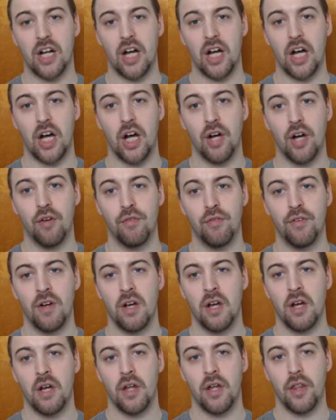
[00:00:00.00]
of
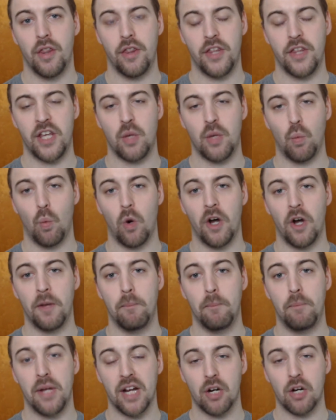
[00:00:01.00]
the one
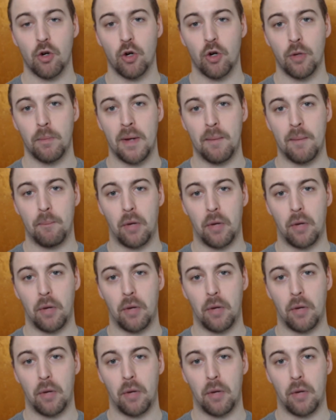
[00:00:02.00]
pit crew member.